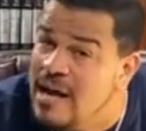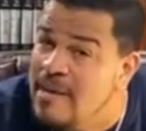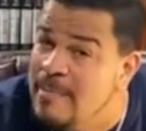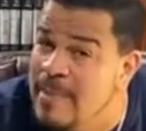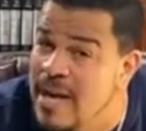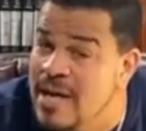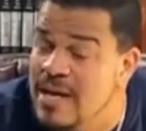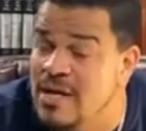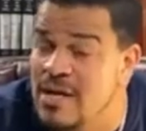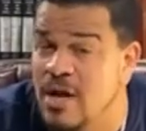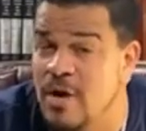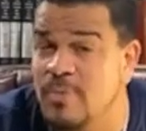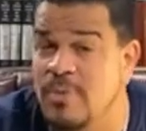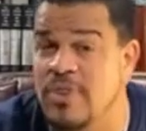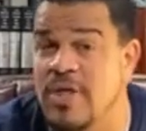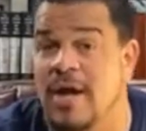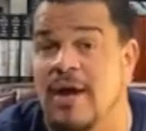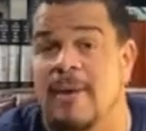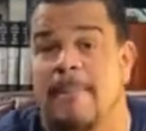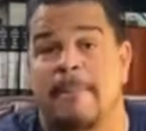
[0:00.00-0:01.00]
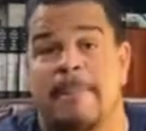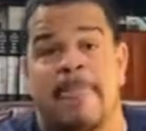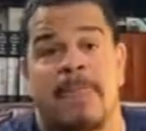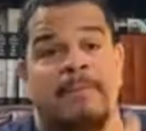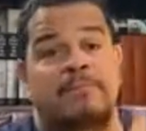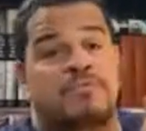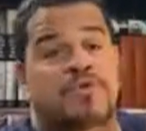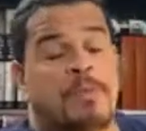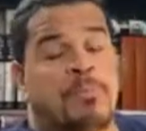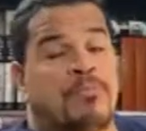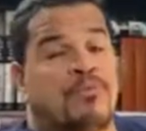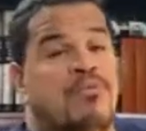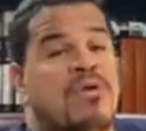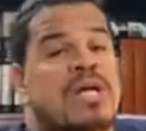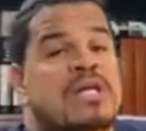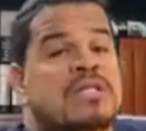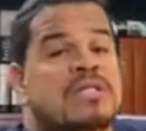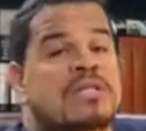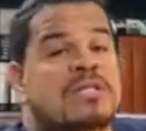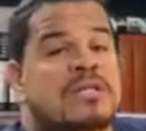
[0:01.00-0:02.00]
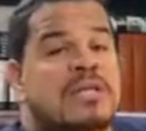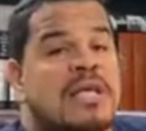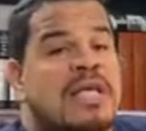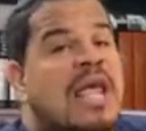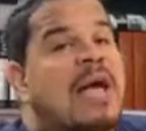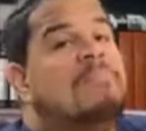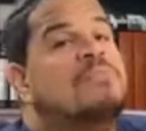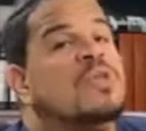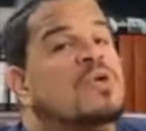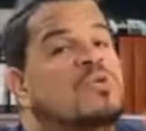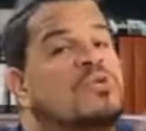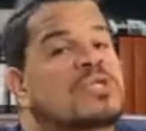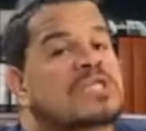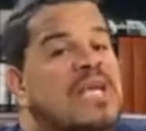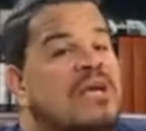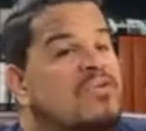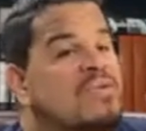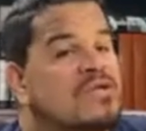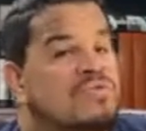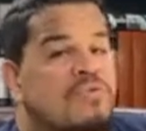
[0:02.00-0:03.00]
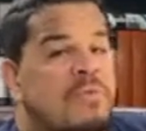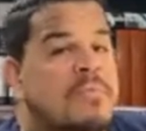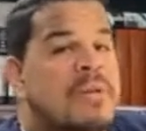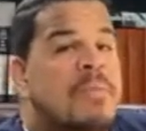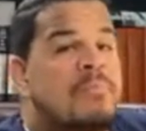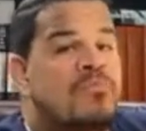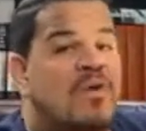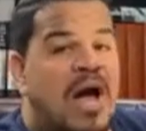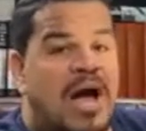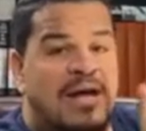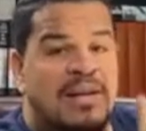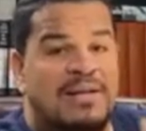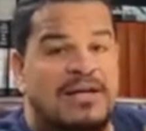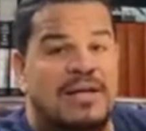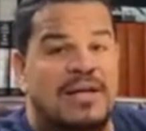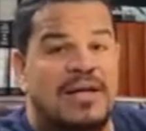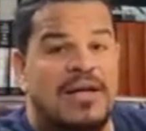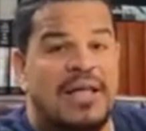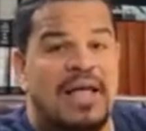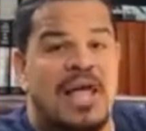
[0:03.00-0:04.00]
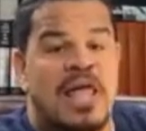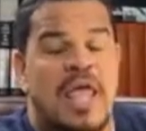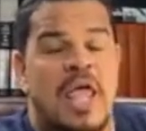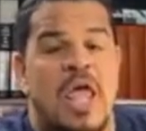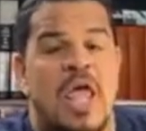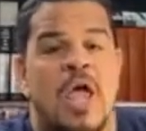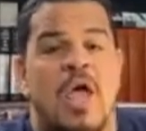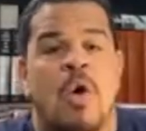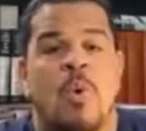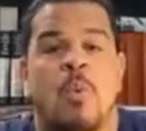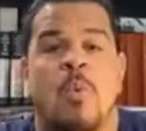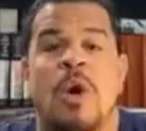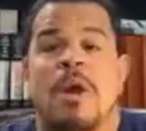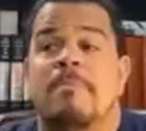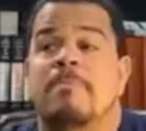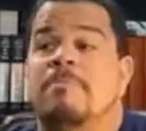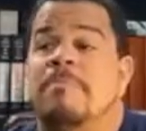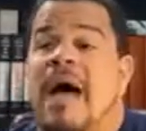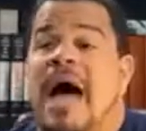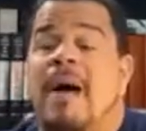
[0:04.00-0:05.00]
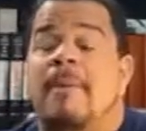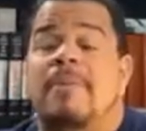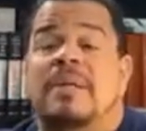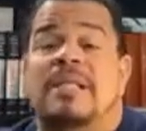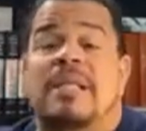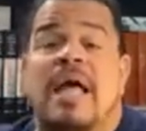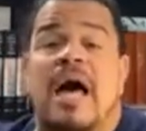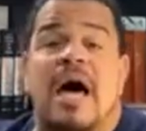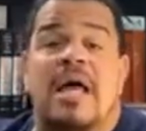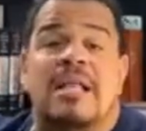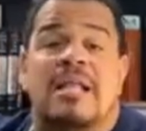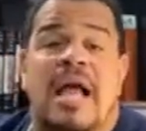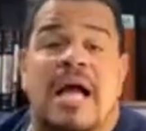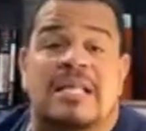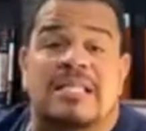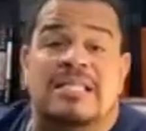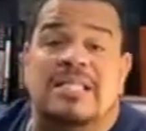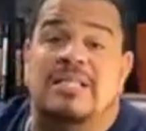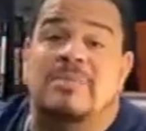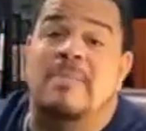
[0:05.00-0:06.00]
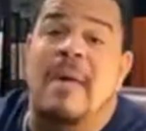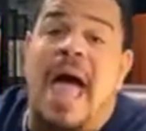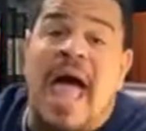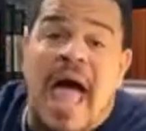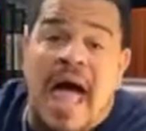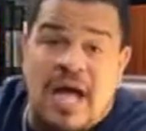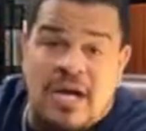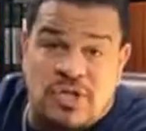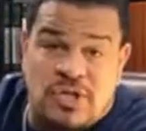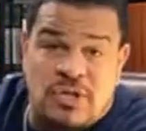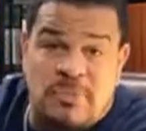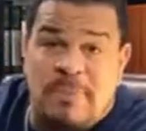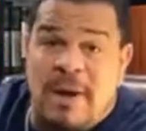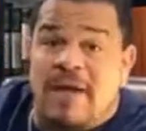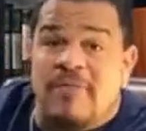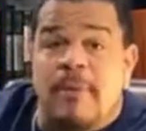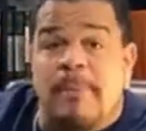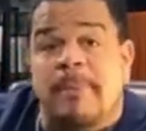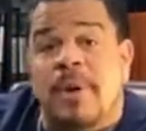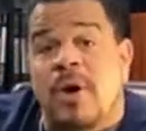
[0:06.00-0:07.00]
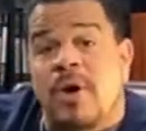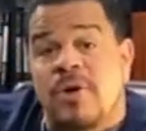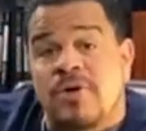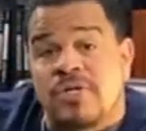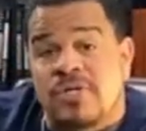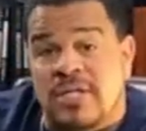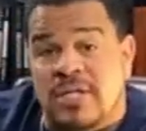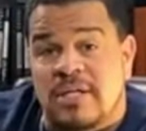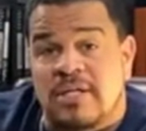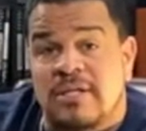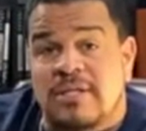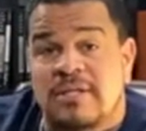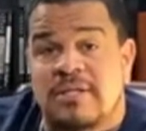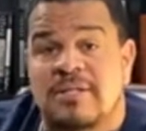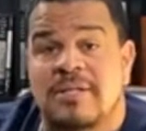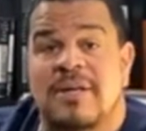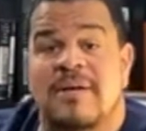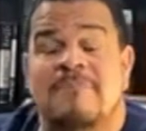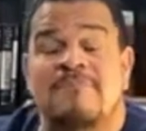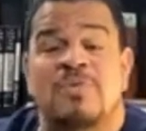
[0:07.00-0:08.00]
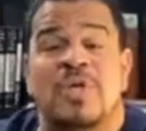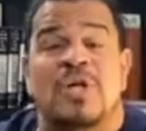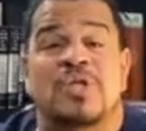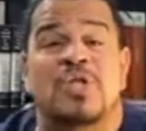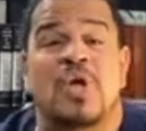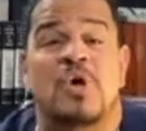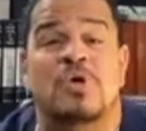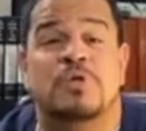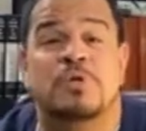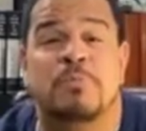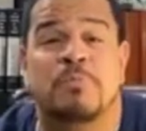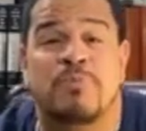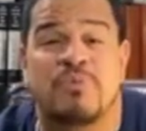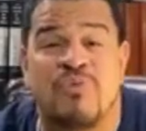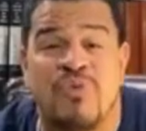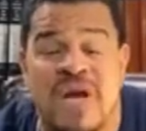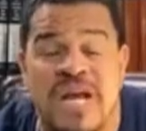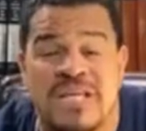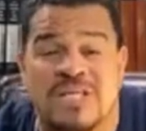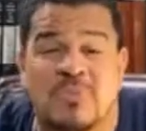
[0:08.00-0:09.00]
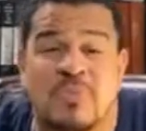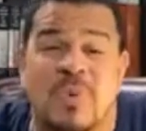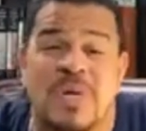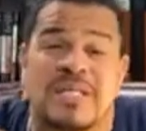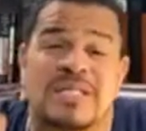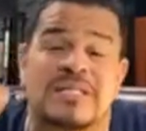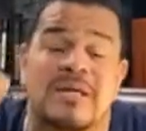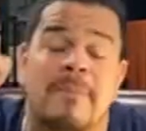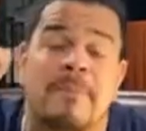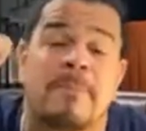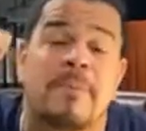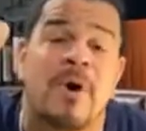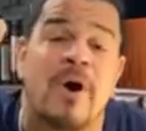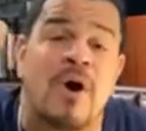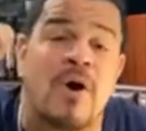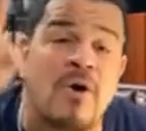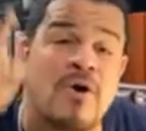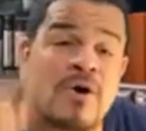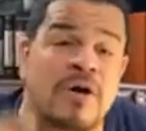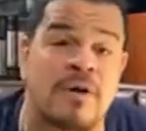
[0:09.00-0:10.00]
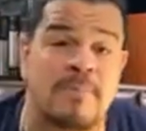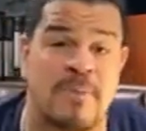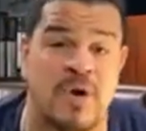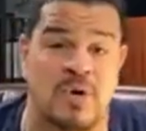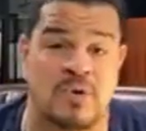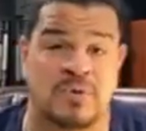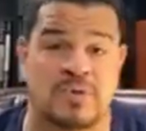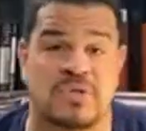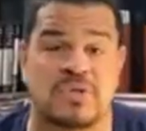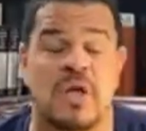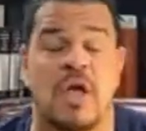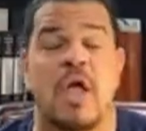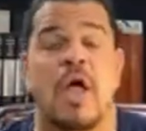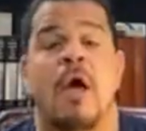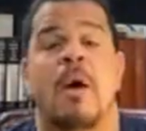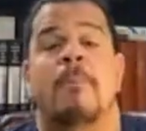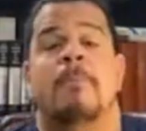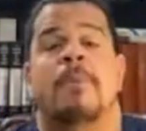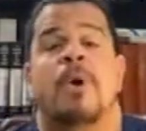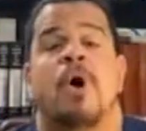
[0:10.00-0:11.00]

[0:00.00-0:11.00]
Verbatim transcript: and Abednego were there, the priests kept those secrets from Nimrod. When Babylon got smashed by the Persians, those priests went to Pergamos.